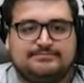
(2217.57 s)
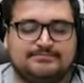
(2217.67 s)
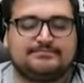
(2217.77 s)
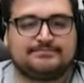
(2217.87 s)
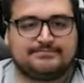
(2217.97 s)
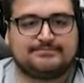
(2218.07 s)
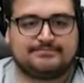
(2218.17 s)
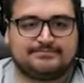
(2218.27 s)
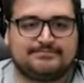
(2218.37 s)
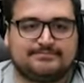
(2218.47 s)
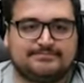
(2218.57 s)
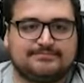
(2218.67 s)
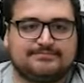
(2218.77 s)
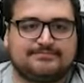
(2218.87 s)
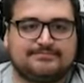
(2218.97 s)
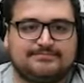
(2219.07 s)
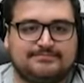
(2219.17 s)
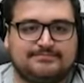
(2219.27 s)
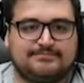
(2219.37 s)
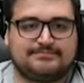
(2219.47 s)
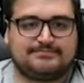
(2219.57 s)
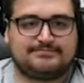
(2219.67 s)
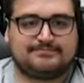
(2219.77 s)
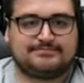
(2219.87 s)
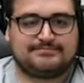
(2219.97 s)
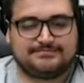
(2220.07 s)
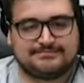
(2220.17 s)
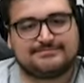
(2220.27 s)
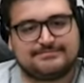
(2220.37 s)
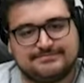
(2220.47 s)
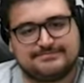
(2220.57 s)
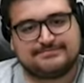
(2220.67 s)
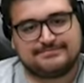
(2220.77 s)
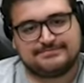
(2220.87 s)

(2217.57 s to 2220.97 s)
The person shown says nothing.